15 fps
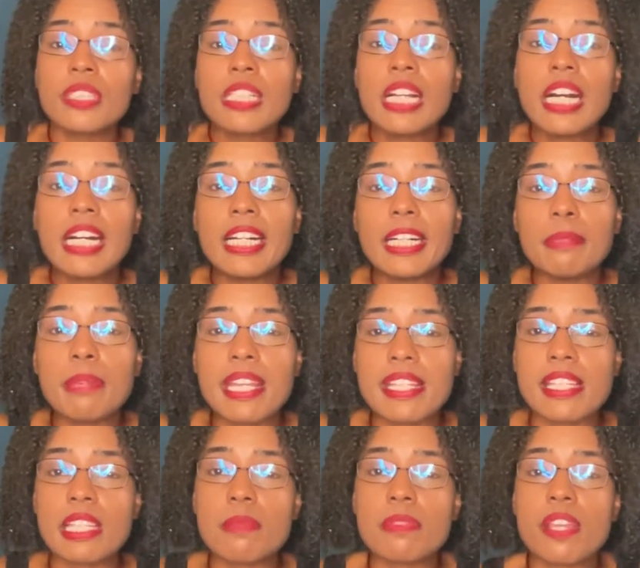Um, it
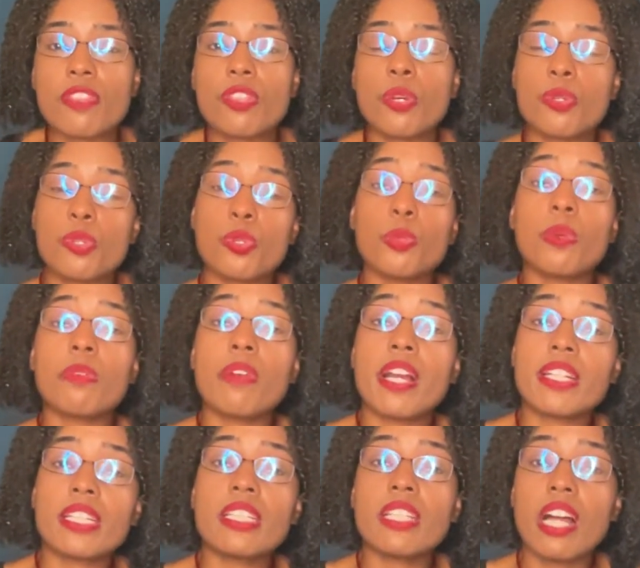seems that those who were
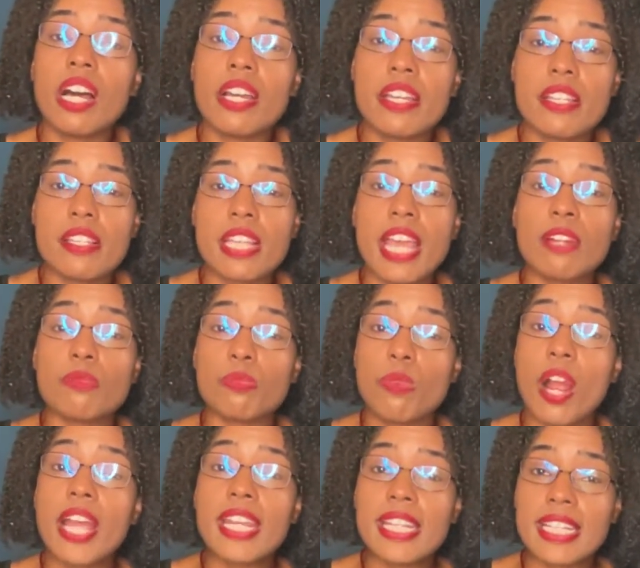radicalized and
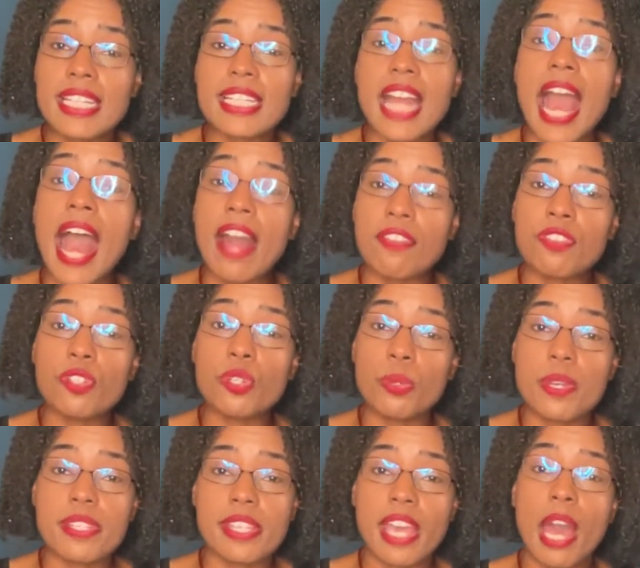rioted at the U
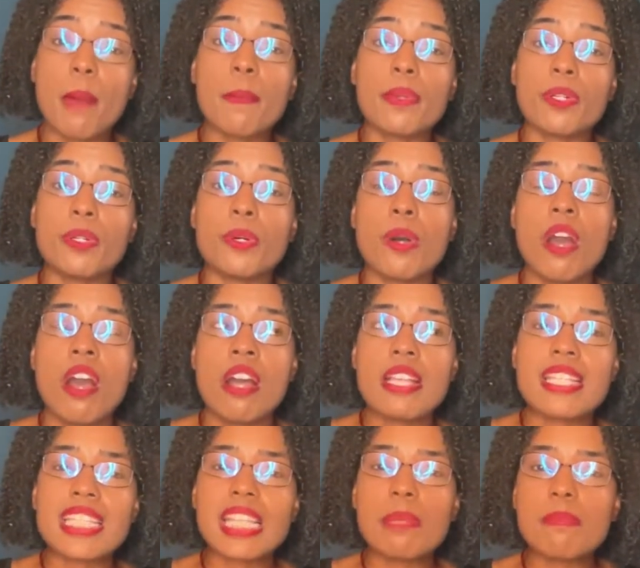S Capitol
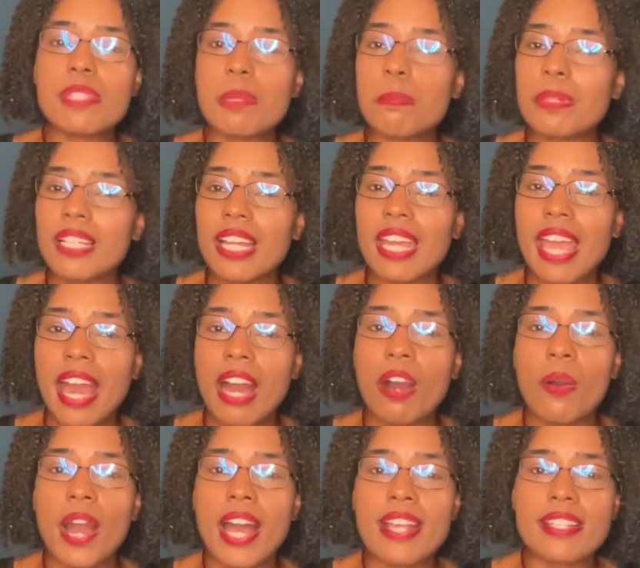seemed to play
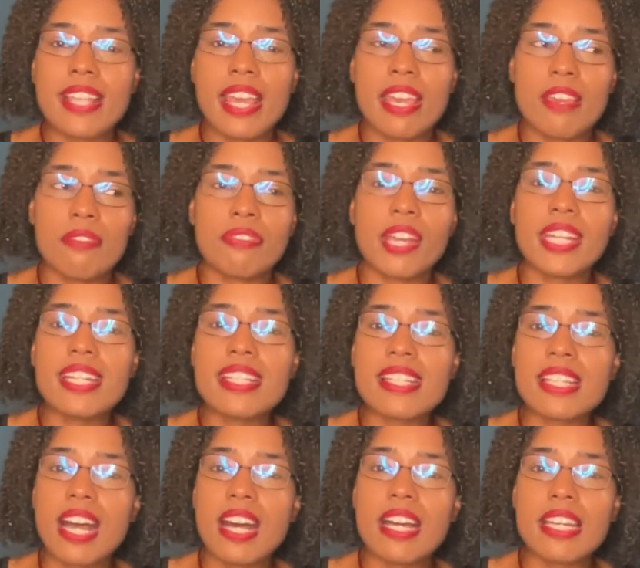out as a
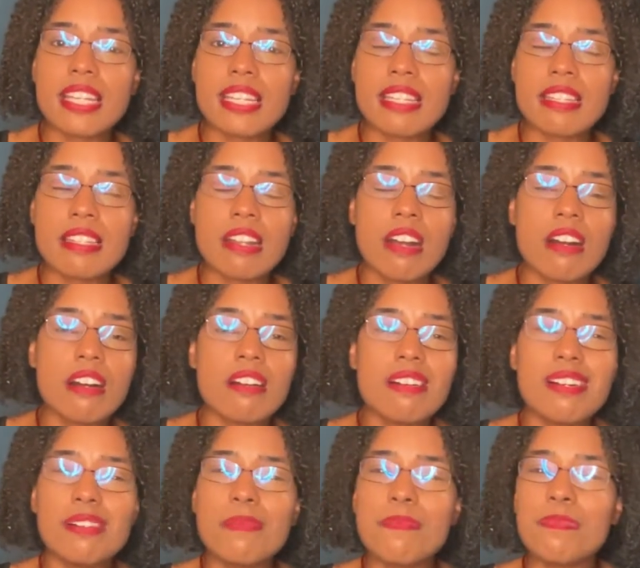fantasized
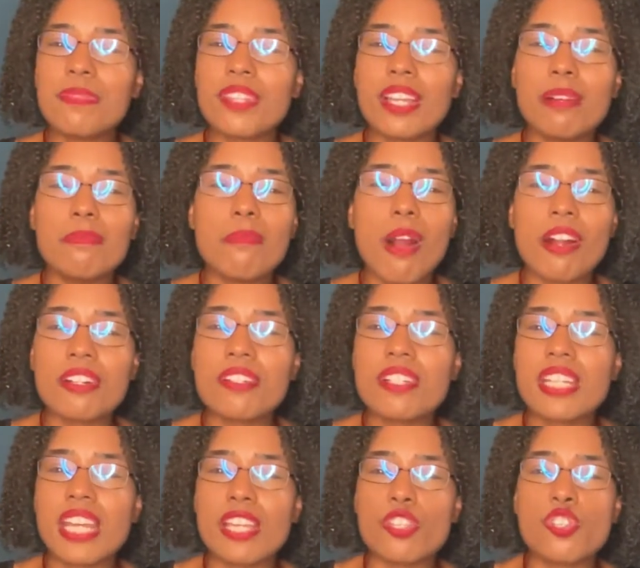uh,
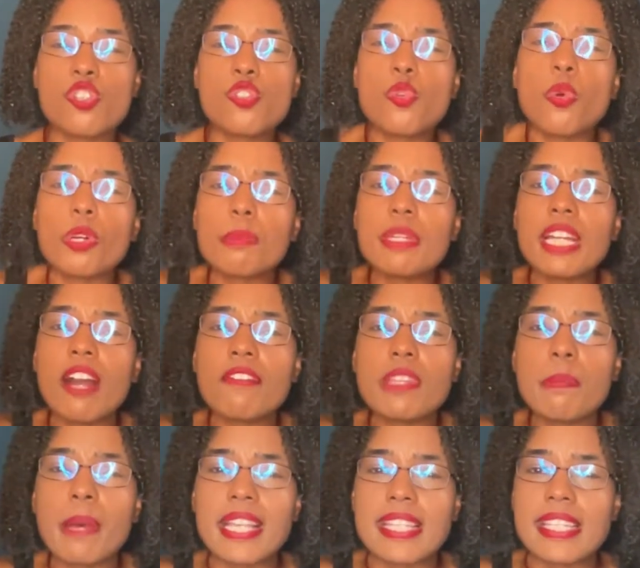modern-day storming of
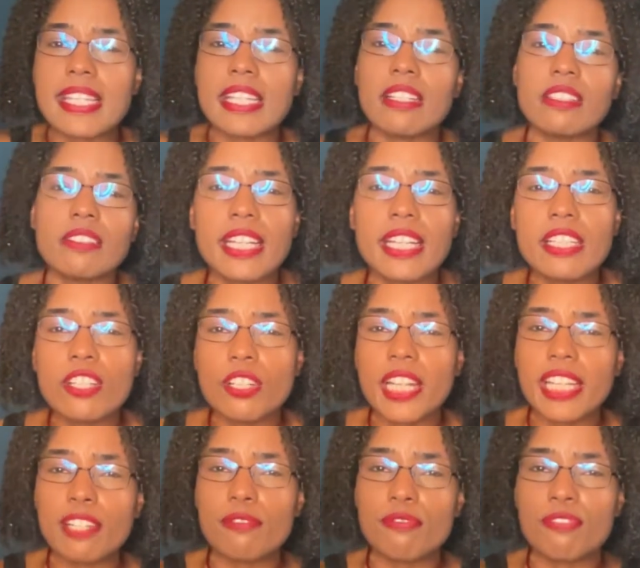the Bastille, You know,
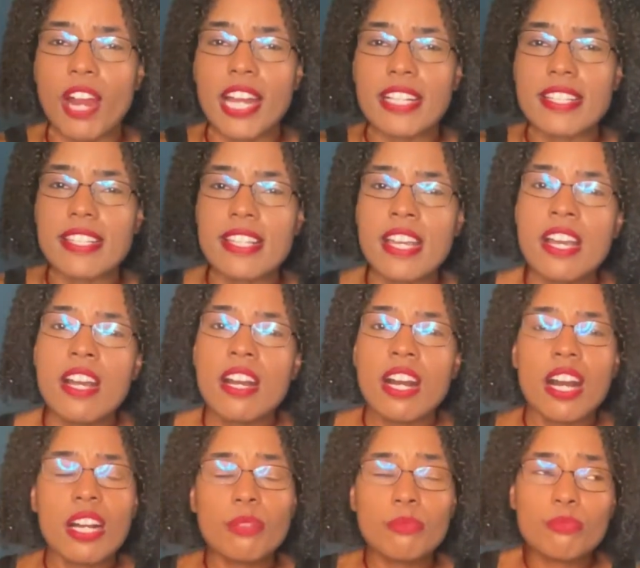like in France.
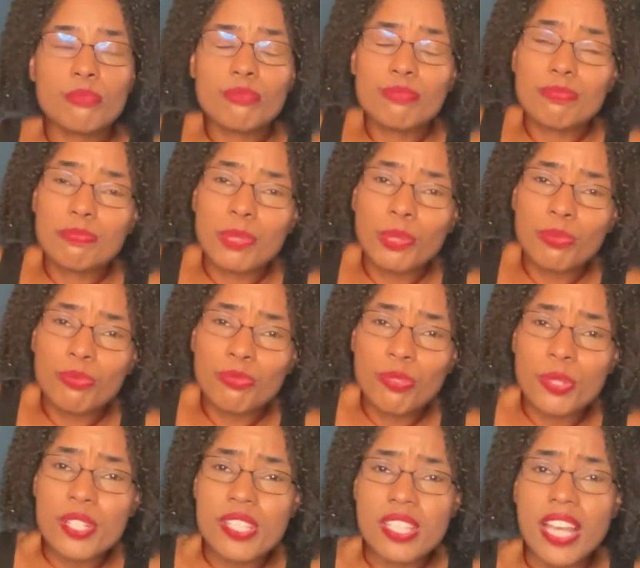Um, but
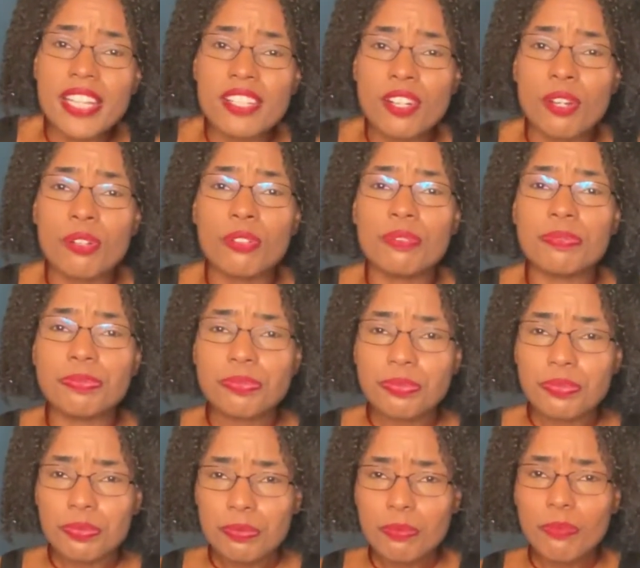for a side note,
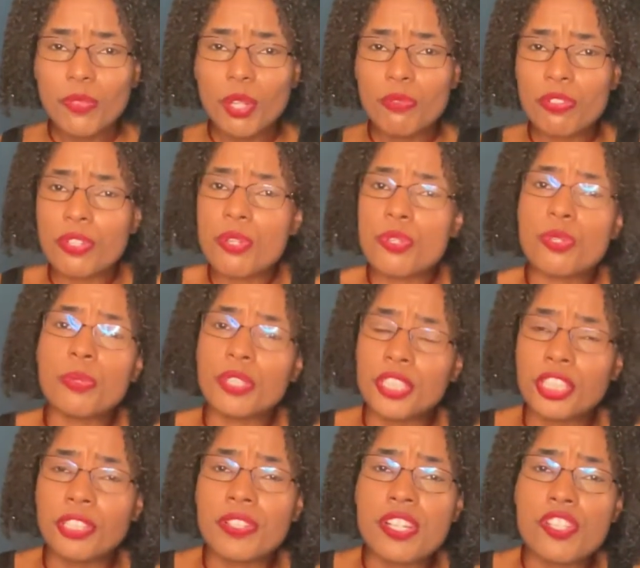for those who are
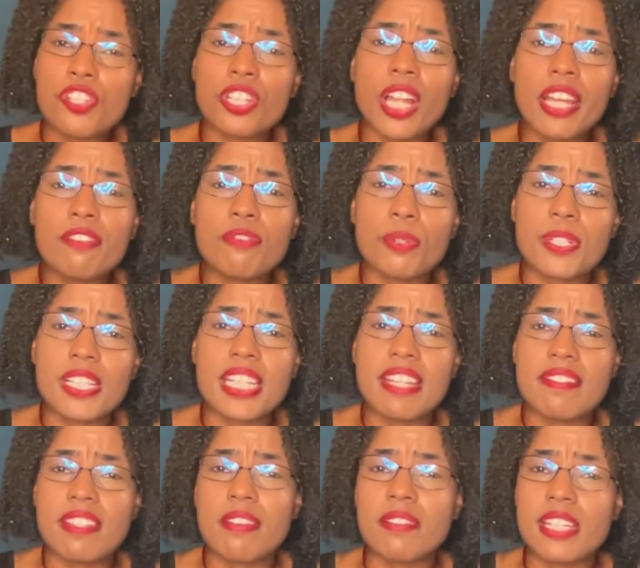curious, July
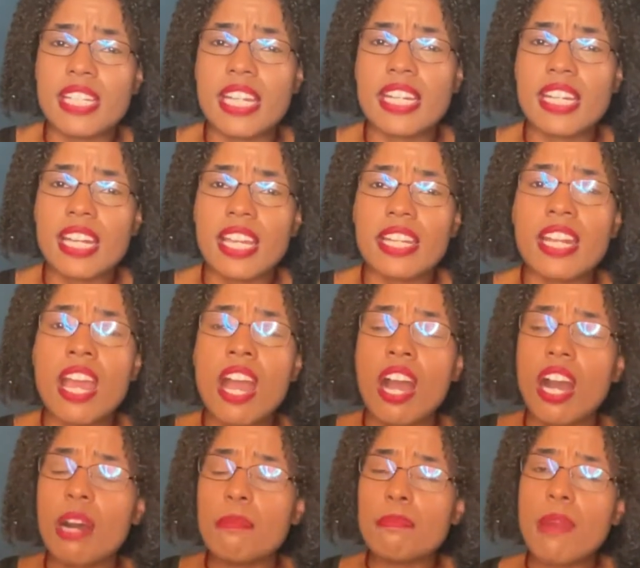fourteenth, seventeen eighty-nine,
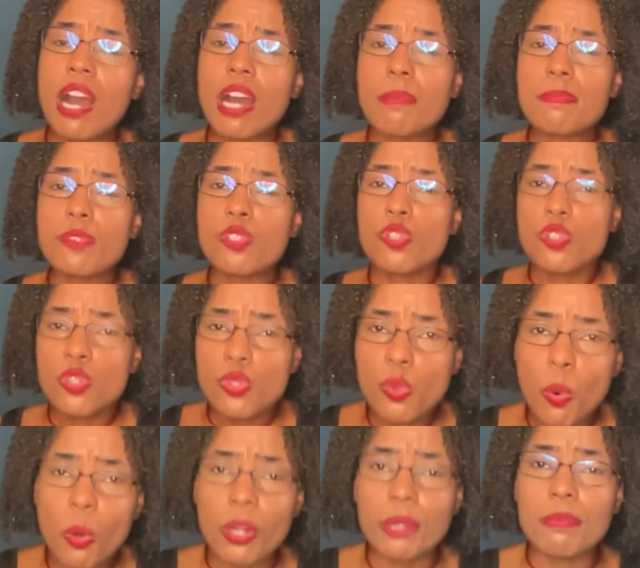a mob
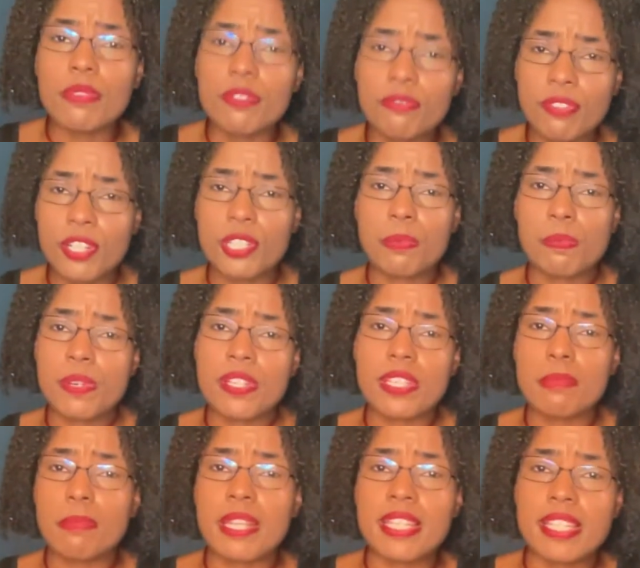stormed the French
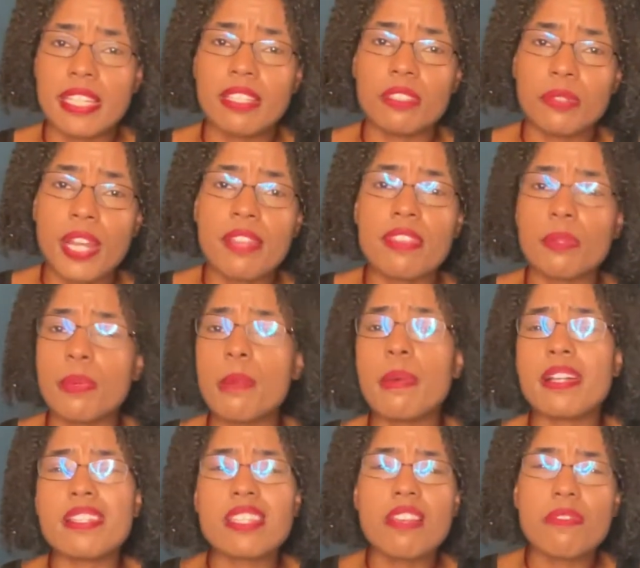prison Bastille, right? There were
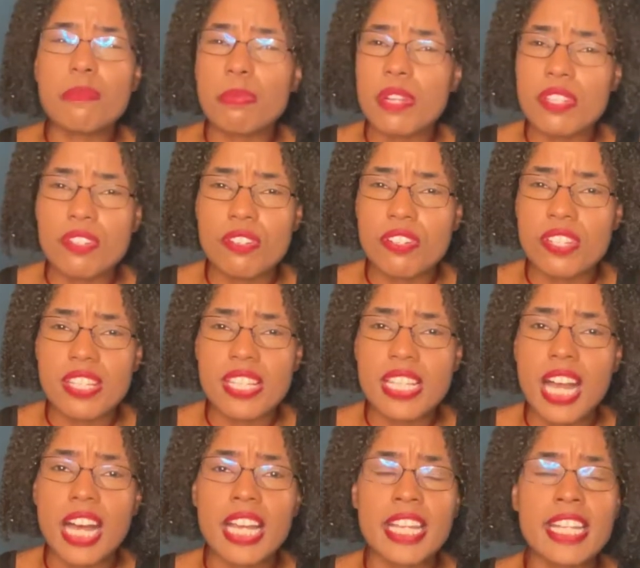about seven prisoners
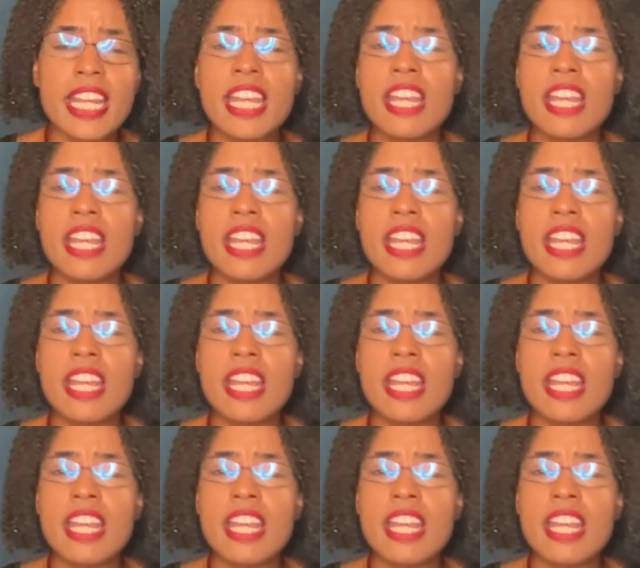inside.